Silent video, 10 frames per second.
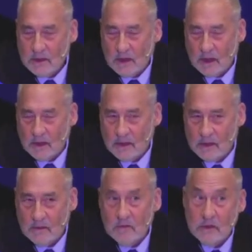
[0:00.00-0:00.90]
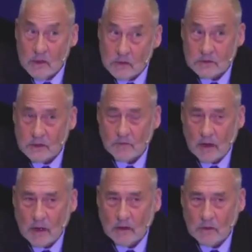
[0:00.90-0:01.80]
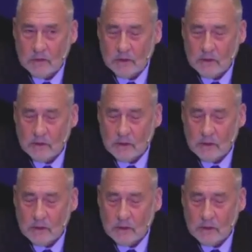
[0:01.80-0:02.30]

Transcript: uh, in the years that followed